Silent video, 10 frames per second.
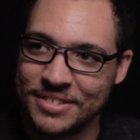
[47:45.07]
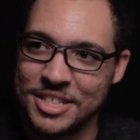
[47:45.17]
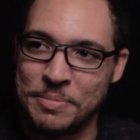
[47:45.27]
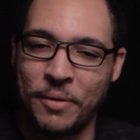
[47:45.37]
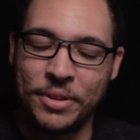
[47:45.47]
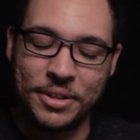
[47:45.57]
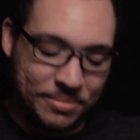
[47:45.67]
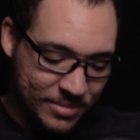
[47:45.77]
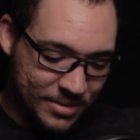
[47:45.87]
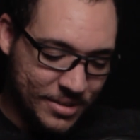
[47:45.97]
It's only
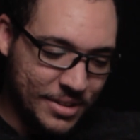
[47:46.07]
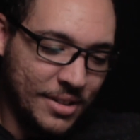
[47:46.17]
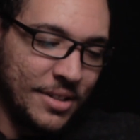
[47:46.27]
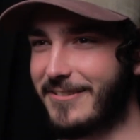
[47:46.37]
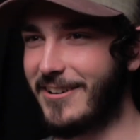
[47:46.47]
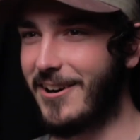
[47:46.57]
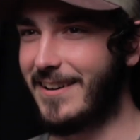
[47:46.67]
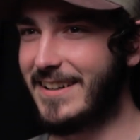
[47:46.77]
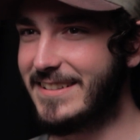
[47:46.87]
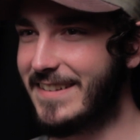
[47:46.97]
2 movies in. We're
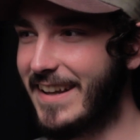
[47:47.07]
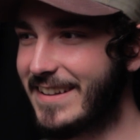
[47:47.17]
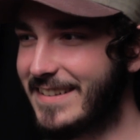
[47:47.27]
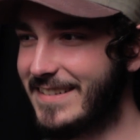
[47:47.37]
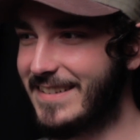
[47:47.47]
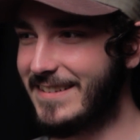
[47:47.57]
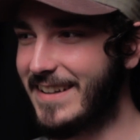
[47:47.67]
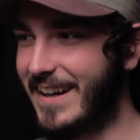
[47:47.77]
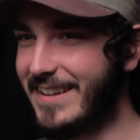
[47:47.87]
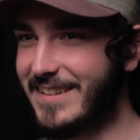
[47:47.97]
already like
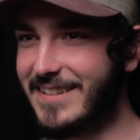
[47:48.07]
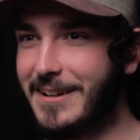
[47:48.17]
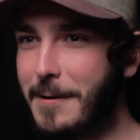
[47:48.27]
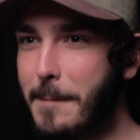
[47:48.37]
dying.